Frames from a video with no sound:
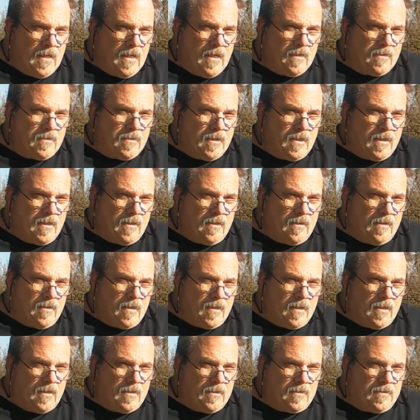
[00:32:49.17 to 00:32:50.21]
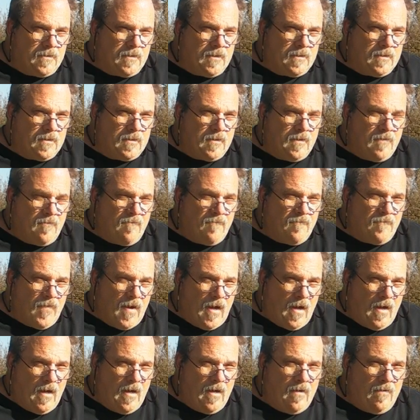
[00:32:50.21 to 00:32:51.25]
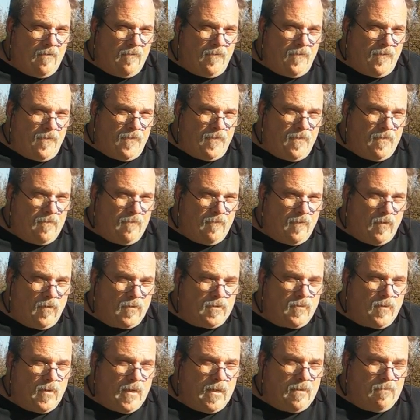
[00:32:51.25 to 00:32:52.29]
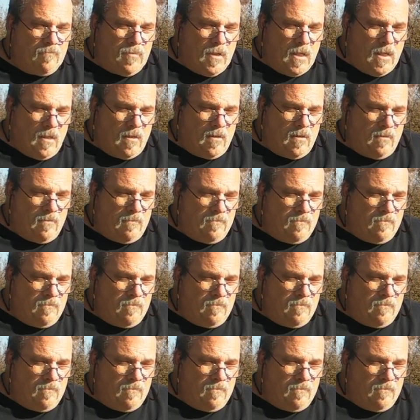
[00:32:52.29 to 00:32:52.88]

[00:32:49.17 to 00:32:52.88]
has a 65 Volkswagen Bug.